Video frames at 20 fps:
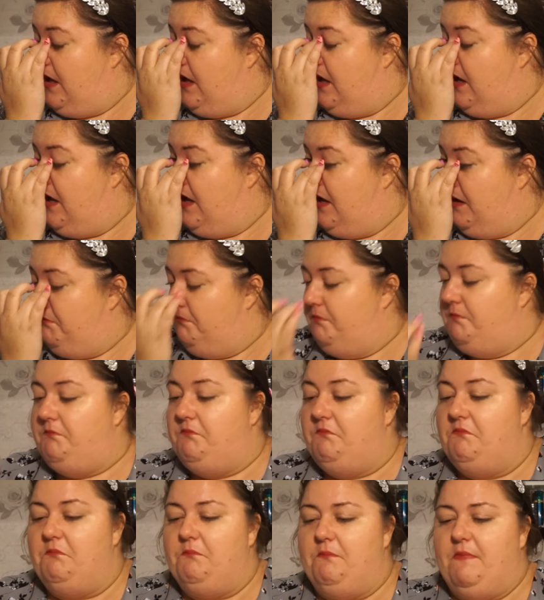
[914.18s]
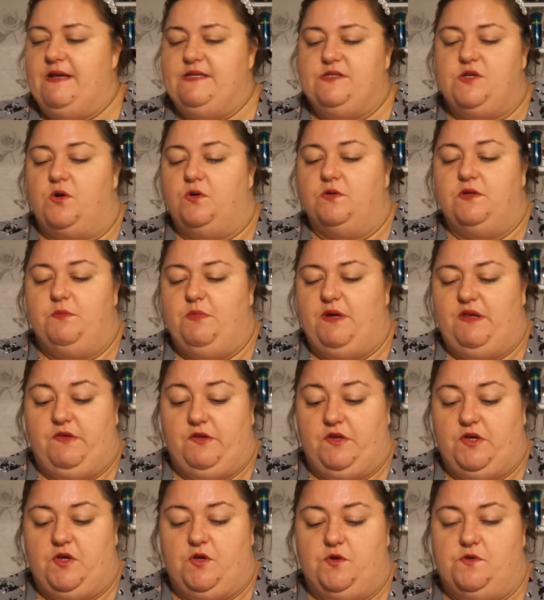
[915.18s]
it's only me
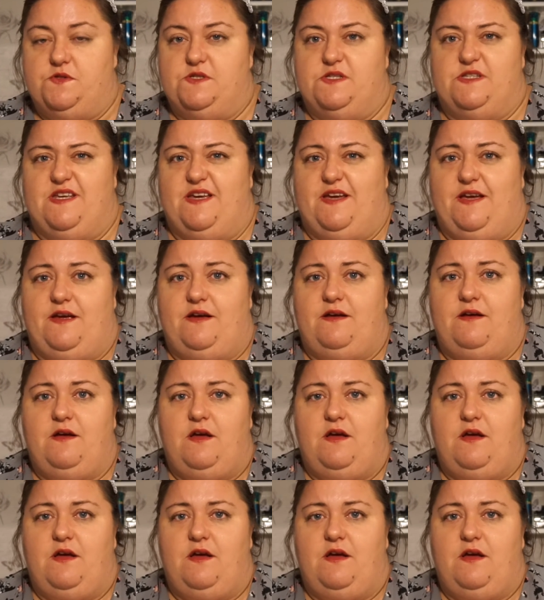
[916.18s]
that uses it,